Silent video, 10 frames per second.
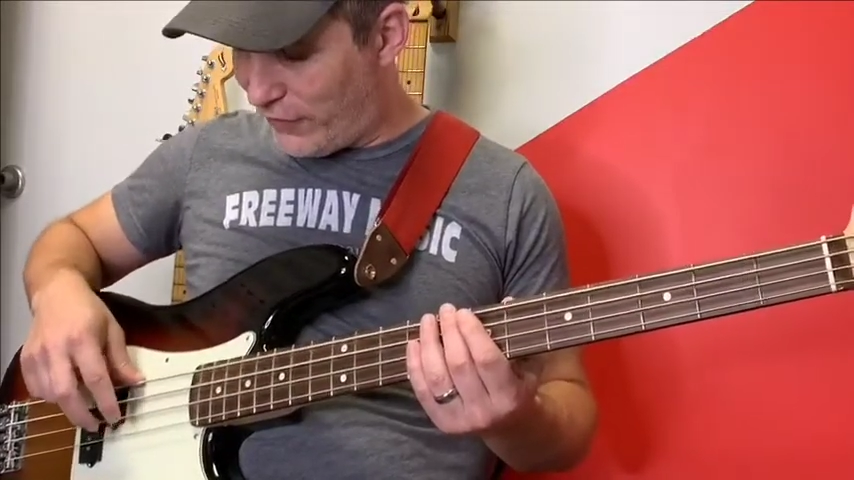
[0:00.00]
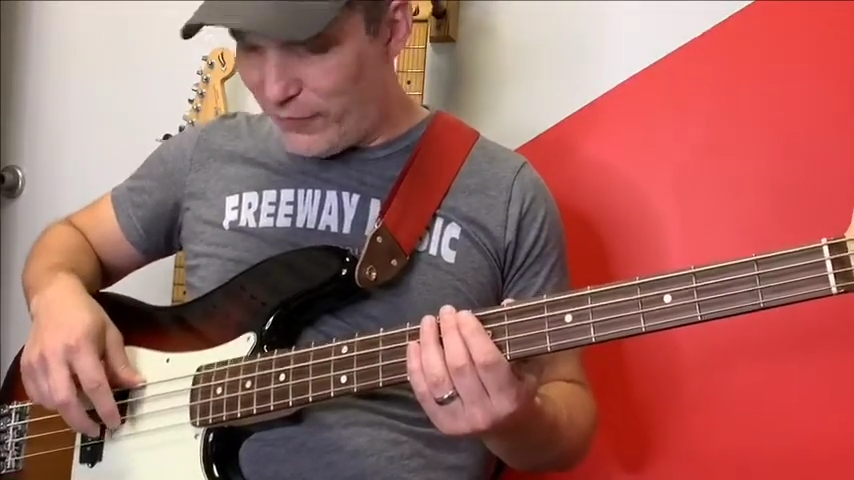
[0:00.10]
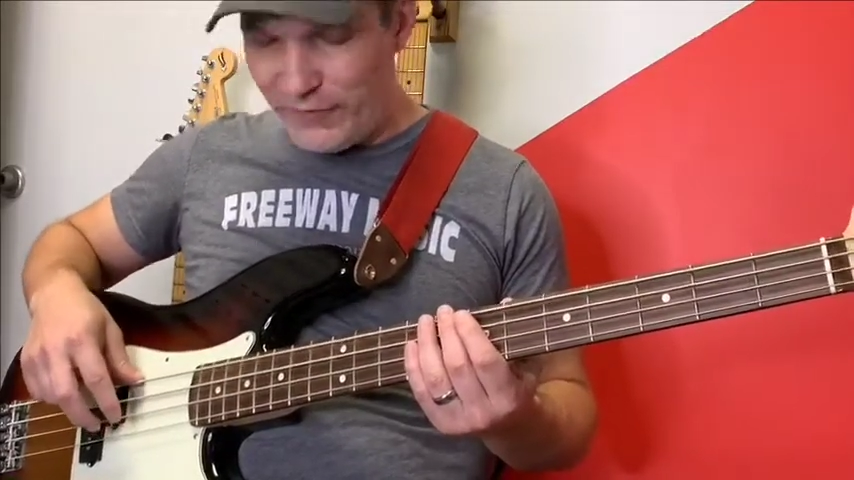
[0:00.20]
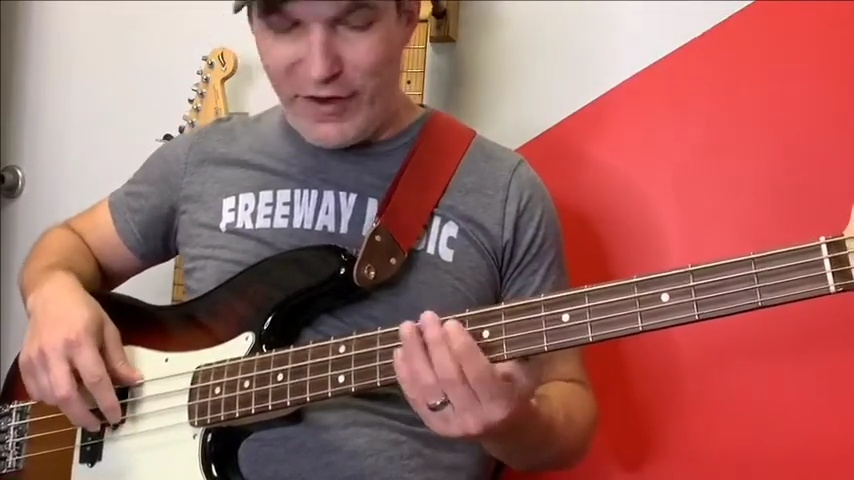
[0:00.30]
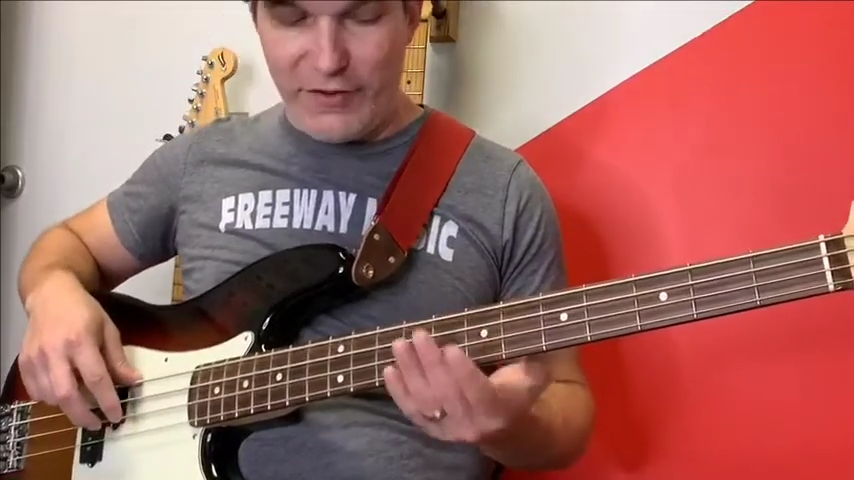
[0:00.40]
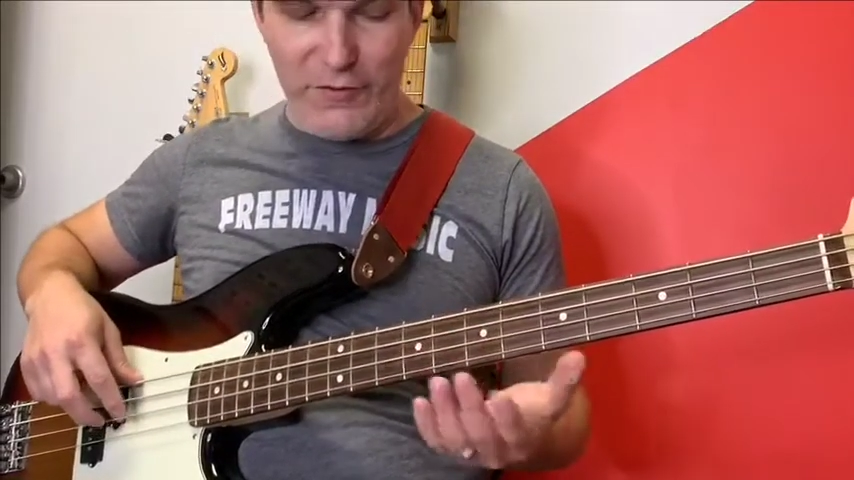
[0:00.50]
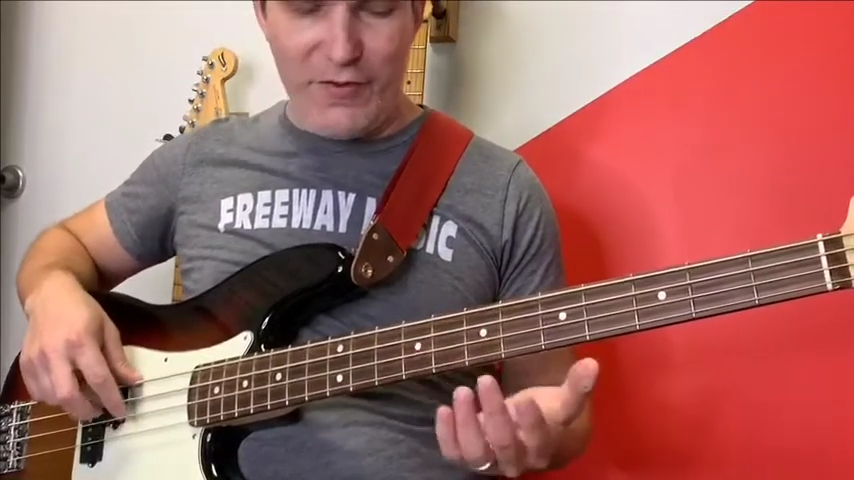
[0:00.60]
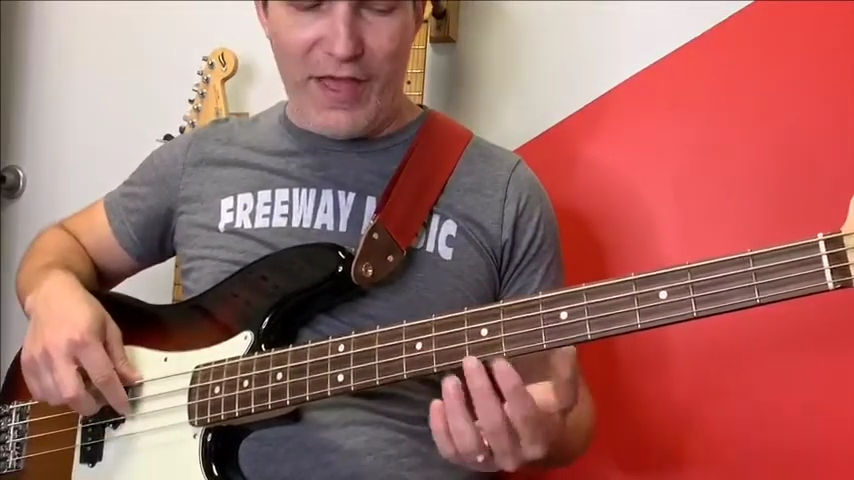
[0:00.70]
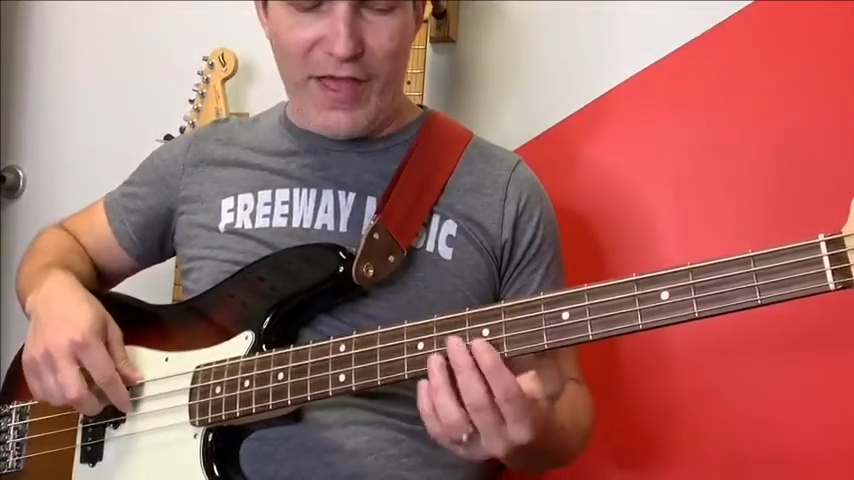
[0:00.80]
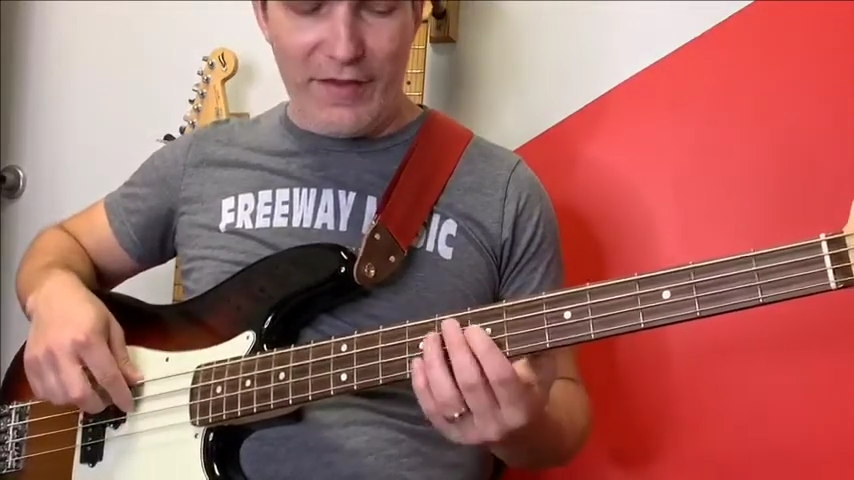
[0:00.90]
The reason I do
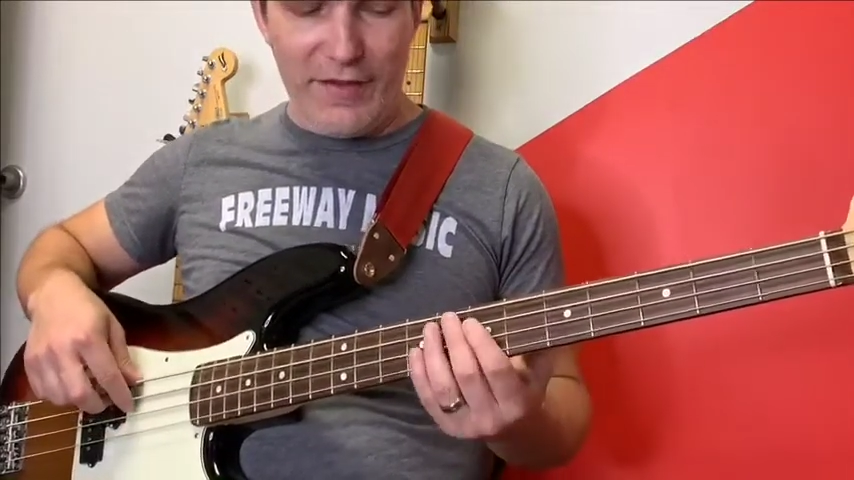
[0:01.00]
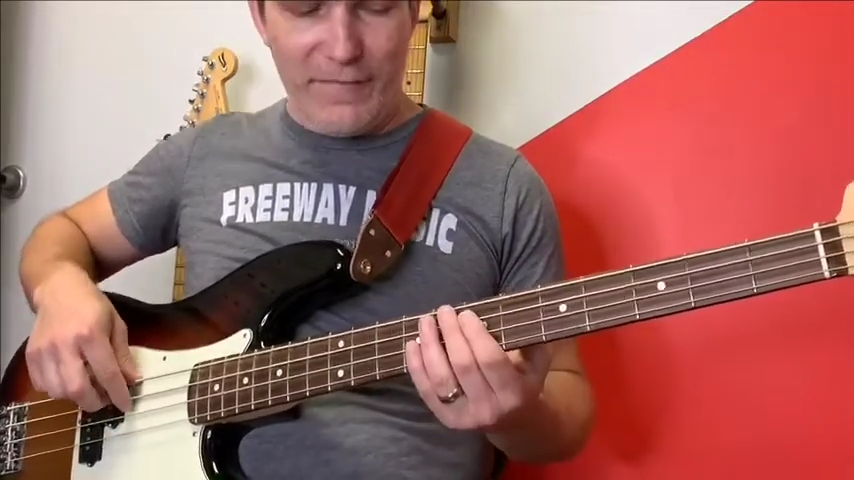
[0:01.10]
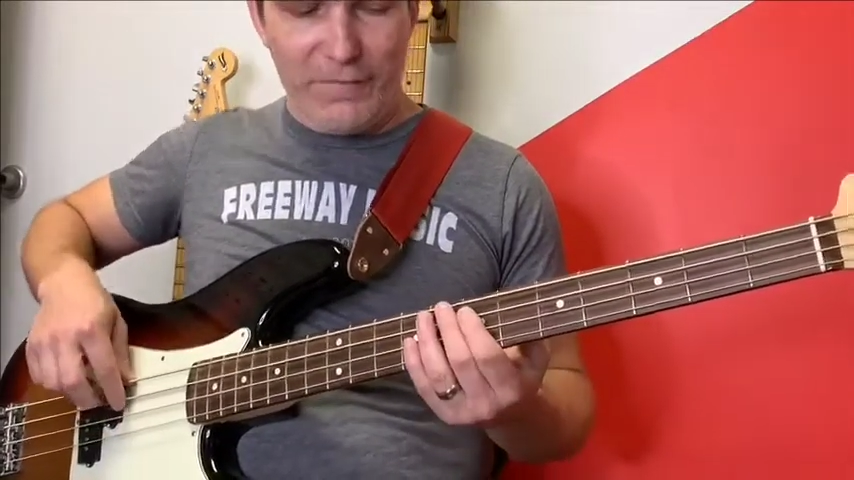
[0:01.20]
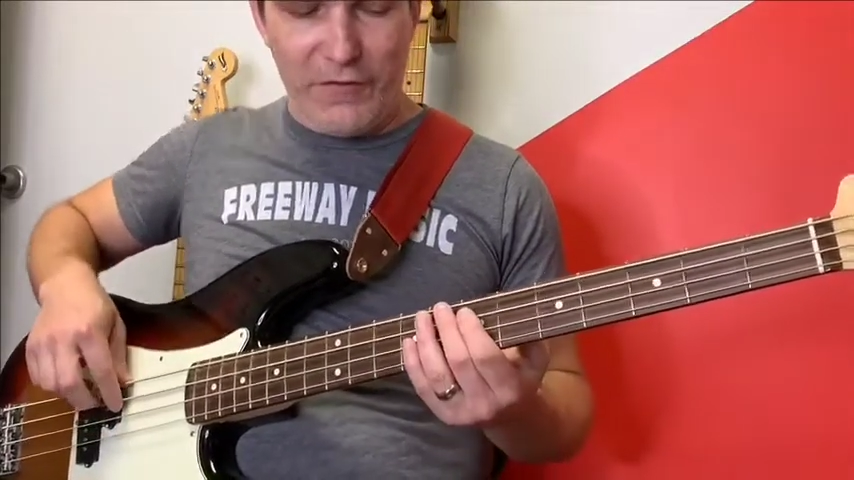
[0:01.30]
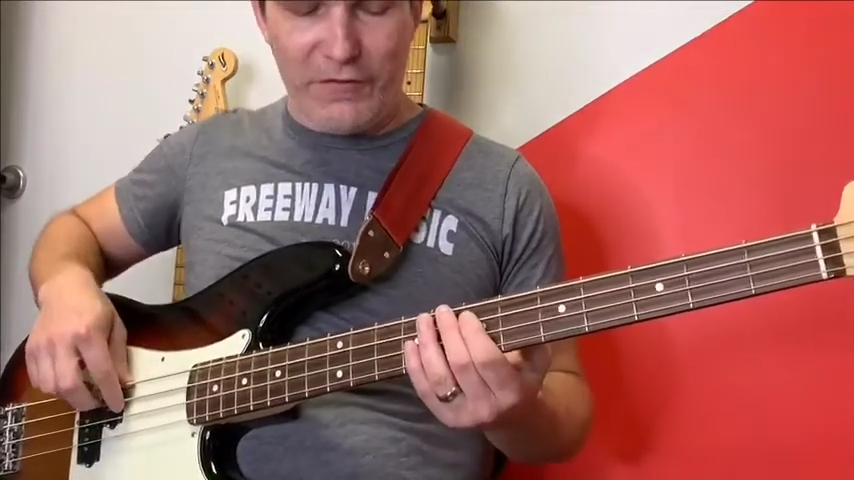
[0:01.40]
that is